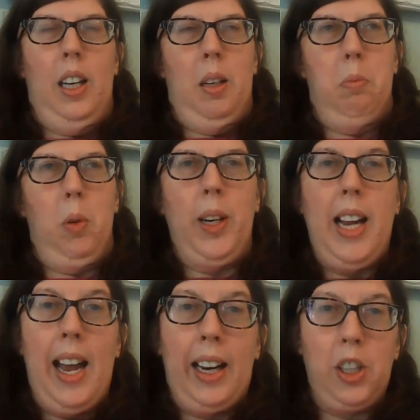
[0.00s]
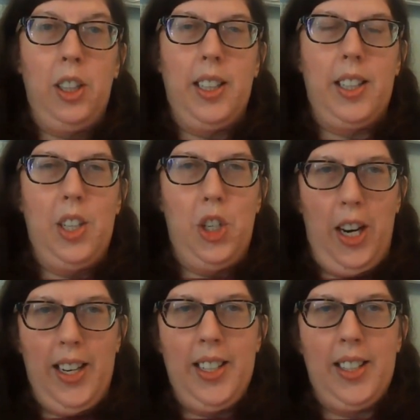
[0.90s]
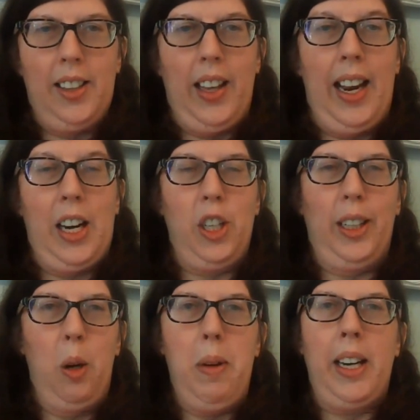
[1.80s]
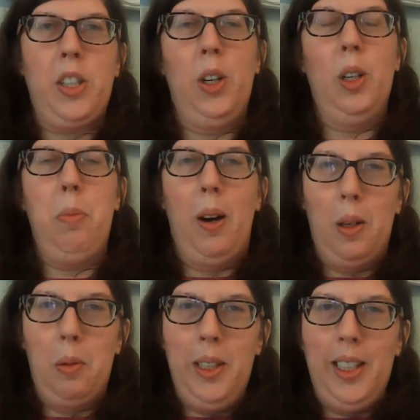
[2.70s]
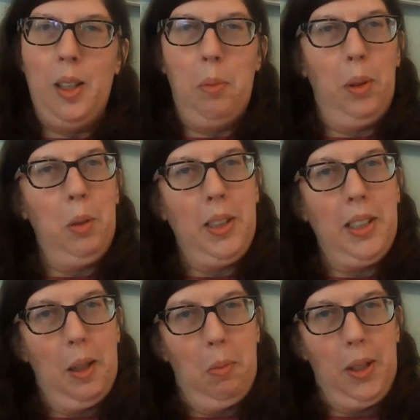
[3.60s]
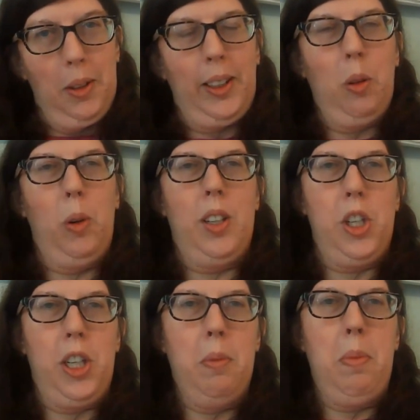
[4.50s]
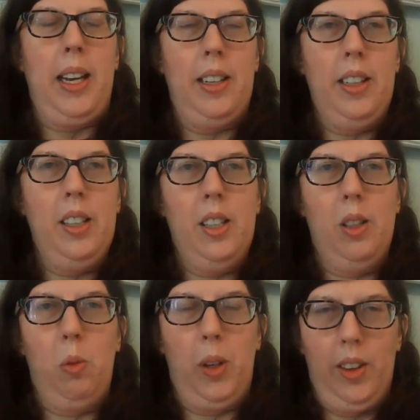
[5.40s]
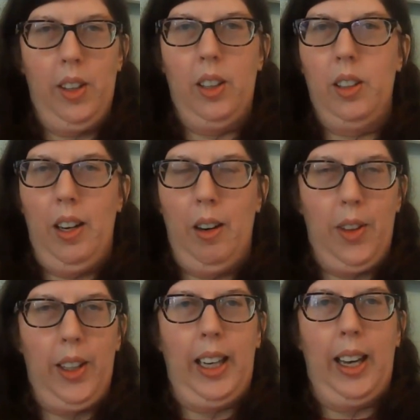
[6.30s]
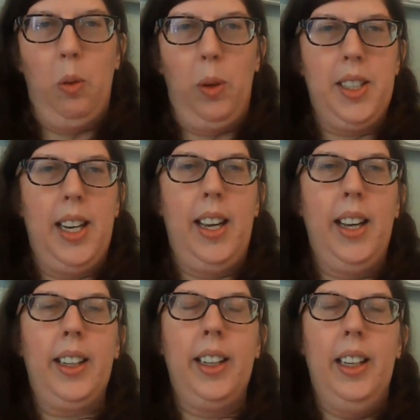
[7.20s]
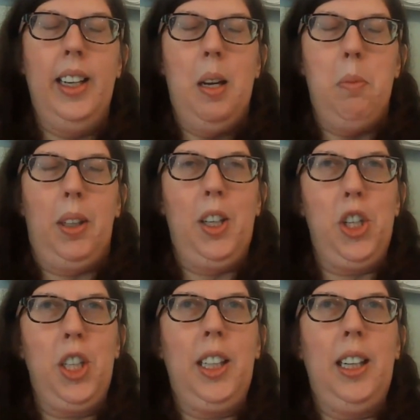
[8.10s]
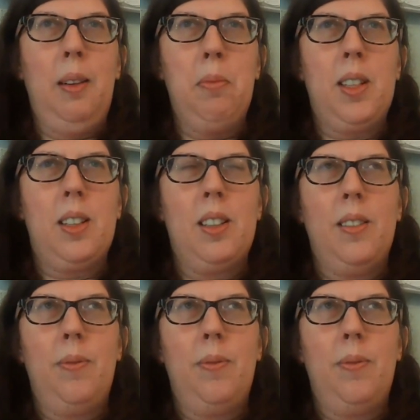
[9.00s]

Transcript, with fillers: Marie actually suggests that they actually go back to her apartment in the Bloomingdale building, the one she abandoned when uh, everything kind of went to heck, because she keeps,